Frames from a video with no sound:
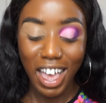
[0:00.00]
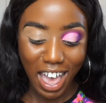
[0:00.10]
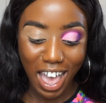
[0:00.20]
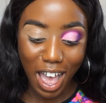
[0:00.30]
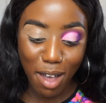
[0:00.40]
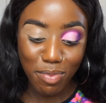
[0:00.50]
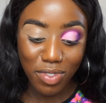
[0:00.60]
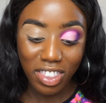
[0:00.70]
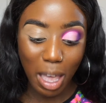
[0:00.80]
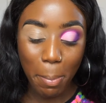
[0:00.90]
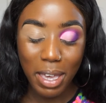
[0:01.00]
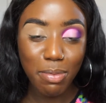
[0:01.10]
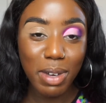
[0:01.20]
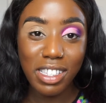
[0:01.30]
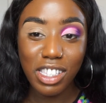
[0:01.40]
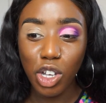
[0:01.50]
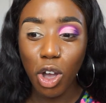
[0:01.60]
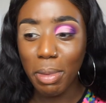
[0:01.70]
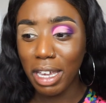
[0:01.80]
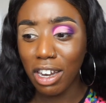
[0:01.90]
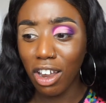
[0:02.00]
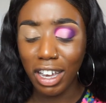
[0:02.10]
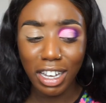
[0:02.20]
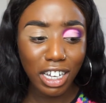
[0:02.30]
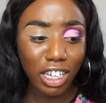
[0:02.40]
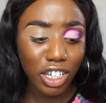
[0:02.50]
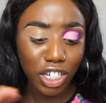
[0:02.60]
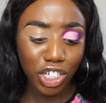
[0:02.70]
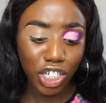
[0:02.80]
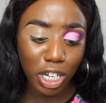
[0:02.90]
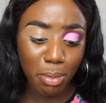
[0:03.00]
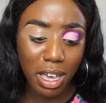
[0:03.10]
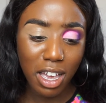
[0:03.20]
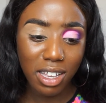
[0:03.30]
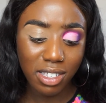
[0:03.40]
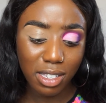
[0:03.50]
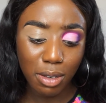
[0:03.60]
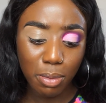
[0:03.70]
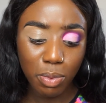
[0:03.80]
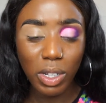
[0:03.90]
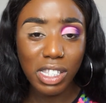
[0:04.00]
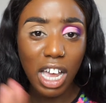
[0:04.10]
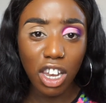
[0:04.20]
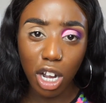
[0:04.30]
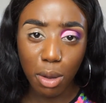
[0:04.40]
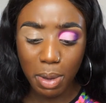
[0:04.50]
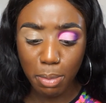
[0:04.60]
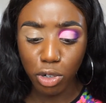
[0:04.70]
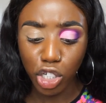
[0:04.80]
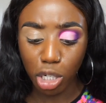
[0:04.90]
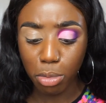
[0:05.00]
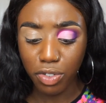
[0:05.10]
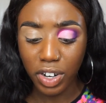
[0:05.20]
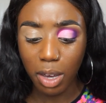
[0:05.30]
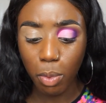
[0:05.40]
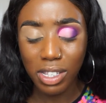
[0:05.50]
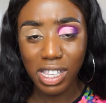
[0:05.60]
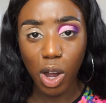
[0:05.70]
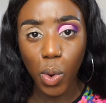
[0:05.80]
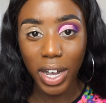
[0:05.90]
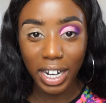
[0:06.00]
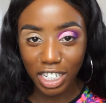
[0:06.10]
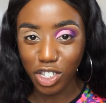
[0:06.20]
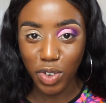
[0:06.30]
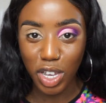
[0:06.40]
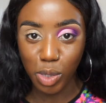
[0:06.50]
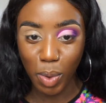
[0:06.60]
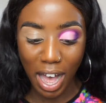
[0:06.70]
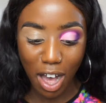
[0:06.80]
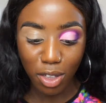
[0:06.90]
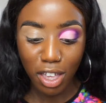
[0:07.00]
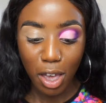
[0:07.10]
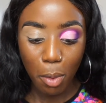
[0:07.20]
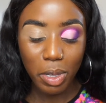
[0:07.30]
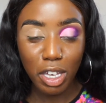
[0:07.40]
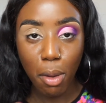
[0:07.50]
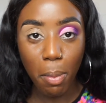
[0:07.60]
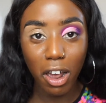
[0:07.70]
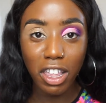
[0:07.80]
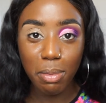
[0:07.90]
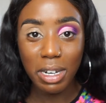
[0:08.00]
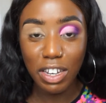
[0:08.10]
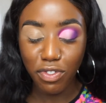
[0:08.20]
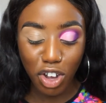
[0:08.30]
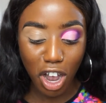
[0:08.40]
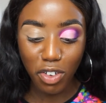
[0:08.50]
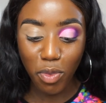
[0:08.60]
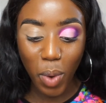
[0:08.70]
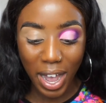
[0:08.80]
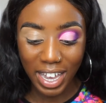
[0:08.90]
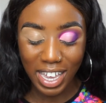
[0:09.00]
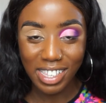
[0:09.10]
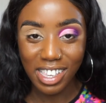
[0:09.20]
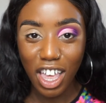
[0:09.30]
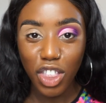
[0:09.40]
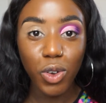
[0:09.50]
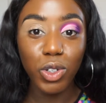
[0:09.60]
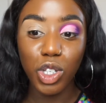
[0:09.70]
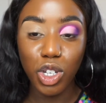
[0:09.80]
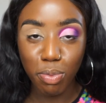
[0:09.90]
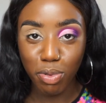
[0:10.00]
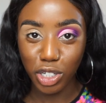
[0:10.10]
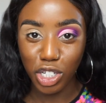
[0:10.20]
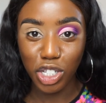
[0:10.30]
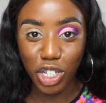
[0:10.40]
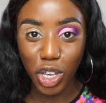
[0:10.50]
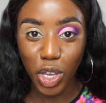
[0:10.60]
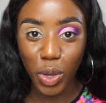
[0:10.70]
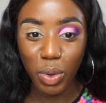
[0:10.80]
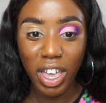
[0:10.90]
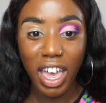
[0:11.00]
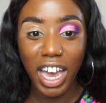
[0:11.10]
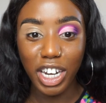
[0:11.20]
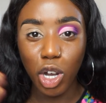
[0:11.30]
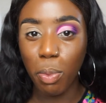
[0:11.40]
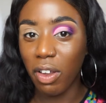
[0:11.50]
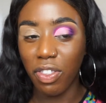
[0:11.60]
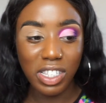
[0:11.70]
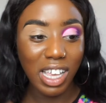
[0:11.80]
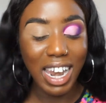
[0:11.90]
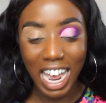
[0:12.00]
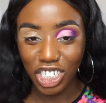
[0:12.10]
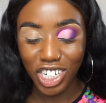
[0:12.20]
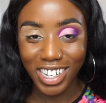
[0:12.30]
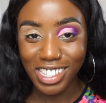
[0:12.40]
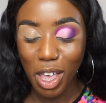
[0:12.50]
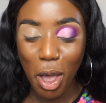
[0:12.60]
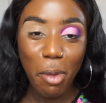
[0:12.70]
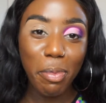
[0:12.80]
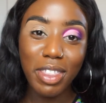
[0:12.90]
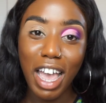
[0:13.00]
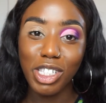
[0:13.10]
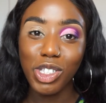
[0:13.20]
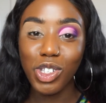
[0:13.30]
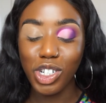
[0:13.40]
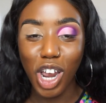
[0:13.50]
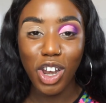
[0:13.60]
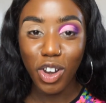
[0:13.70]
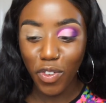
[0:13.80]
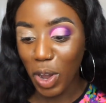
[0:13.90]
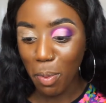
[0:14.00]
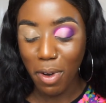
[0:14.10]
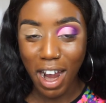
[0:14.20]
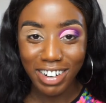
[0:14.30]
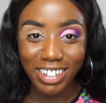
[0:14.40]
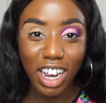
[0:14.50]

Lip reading: Their pigments come in like shimmers, ones that are like a bit more shimmery and ones that are quite glittery as well, but you can apply them in different kind of ways. They also do brushes too, and a couple of things like lashes, but they're such a lovely brand.